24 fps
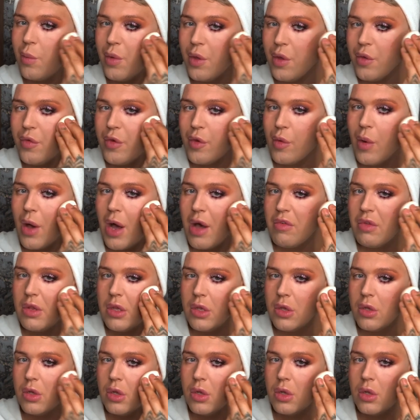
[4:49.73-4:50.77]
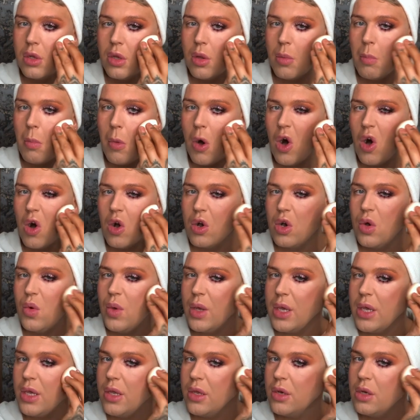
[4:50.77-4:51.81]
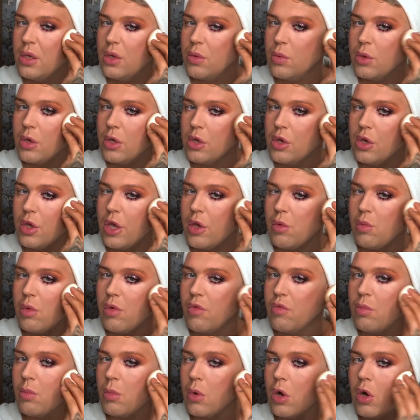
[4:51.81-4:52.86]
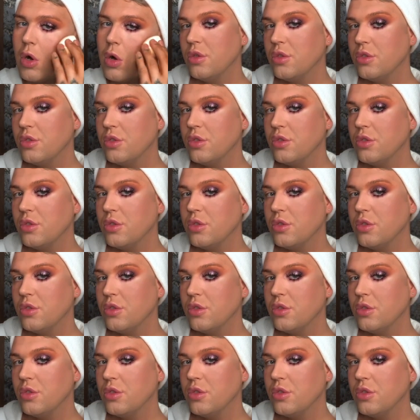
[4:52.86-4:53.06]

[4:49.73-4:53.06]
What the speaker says: But if you are a little more queen, we can go in with more.